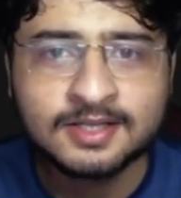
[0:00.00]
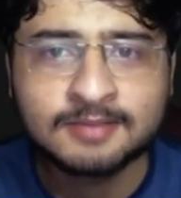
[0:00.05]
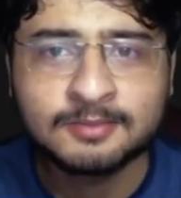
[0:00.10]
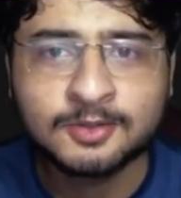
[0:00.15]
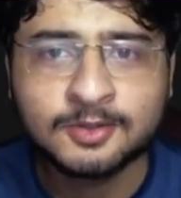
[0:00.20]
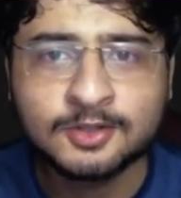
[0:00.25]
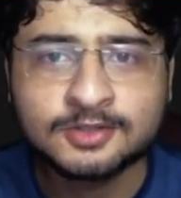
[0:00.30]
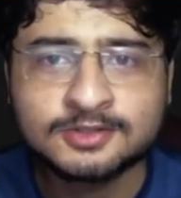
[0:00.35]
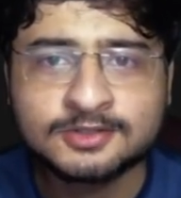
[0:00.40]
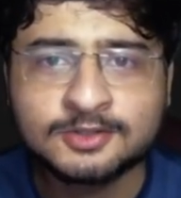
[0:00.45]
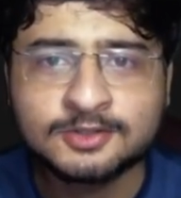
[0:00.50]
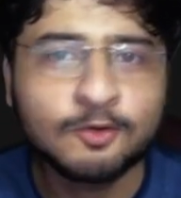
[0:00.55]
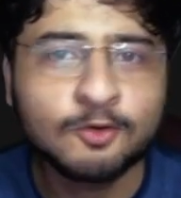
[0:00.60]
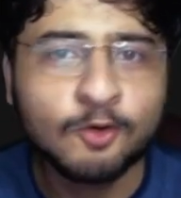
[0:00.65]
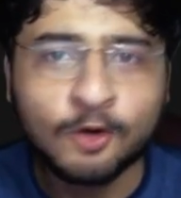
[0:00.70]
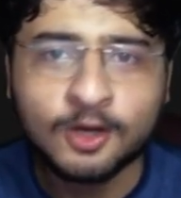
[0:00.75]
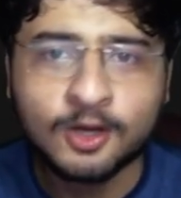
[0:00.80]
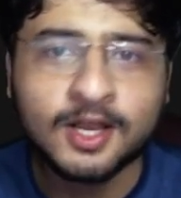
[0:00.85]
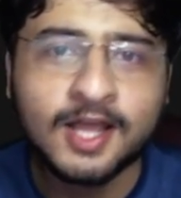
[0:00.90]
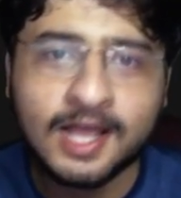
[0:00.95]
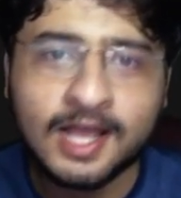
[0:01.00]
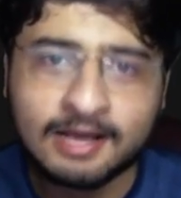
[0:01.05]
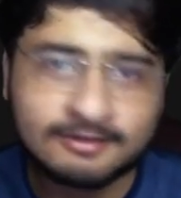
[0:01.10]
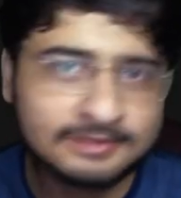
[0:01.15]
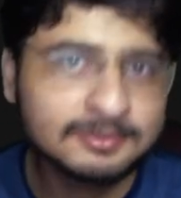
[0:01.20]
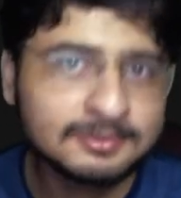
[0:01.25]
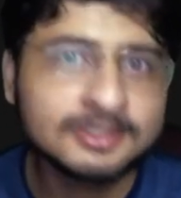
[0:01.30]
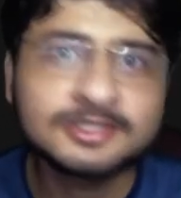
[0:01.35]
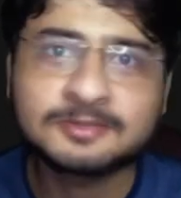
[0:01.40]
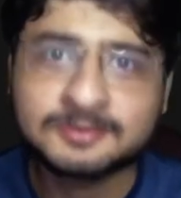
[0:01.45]
because all I have
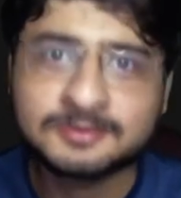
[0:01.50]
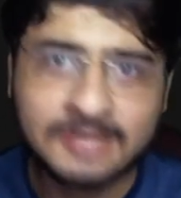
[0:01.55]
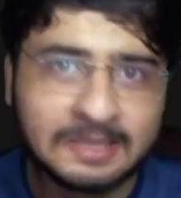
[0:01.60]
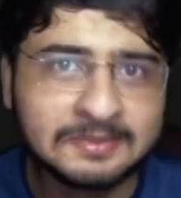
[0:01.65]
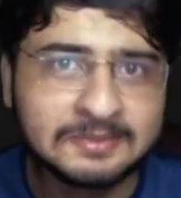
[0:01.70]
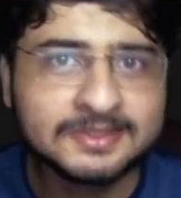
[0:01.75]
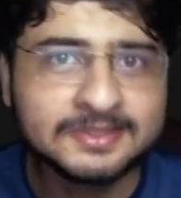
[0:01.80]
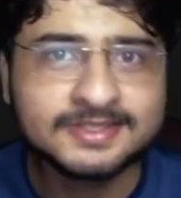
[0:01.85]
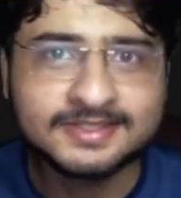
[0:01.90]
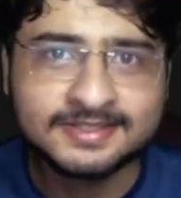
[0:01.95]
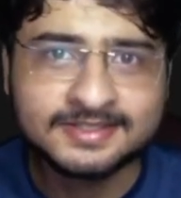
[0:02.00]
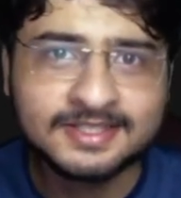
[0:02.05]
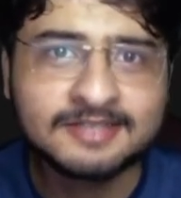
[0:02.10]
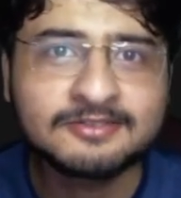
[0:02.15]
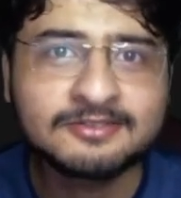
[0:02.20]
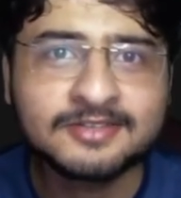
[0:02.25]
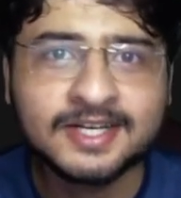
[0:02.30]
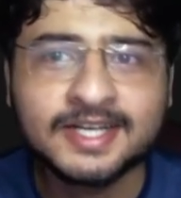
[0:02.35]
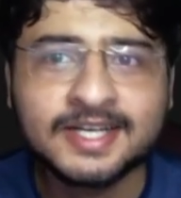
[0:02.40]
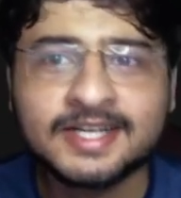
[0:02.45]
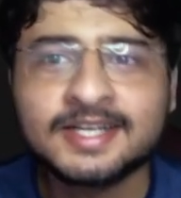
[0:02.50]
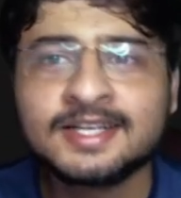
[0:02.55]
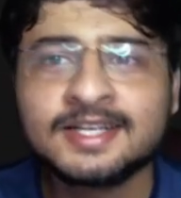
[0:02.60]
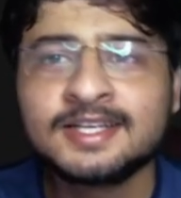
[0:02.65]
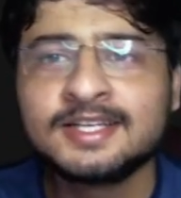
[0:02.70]
is my subscribers itself, right?